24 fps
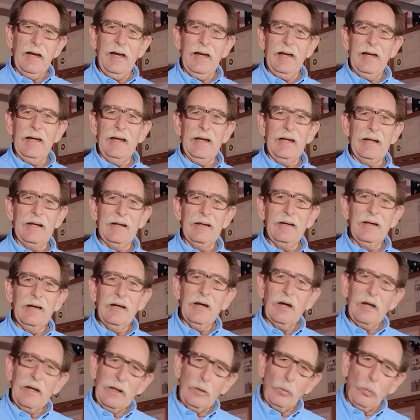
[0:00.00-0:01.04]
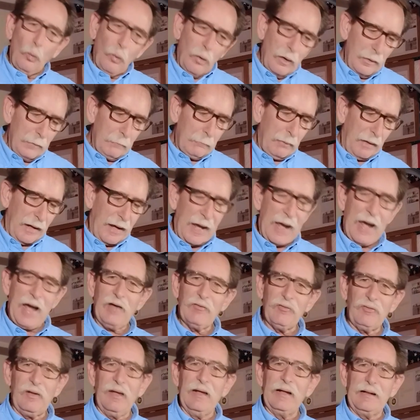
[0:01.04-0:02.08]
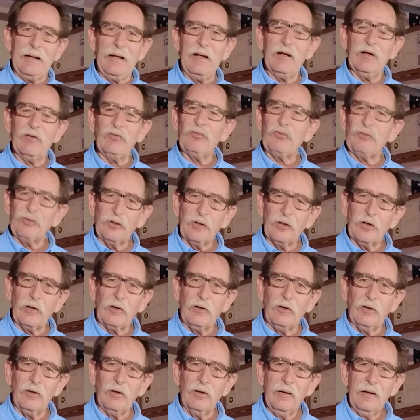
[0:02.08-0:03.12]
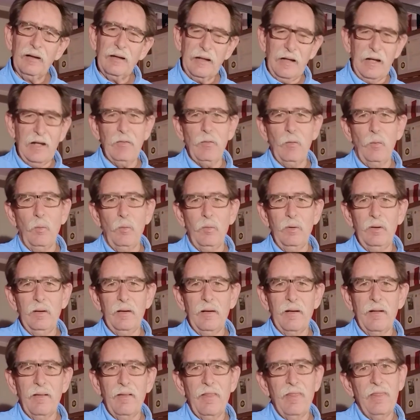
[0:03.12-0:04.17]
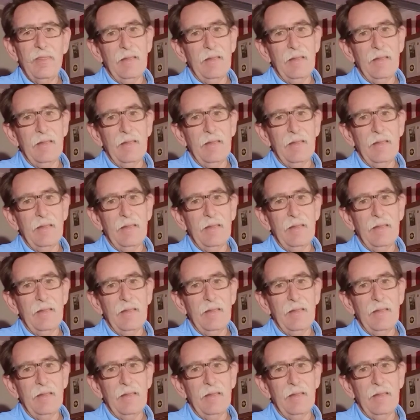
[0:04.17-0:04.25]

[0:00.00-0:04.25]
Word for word: and in one pass, it cut a circle in the wood.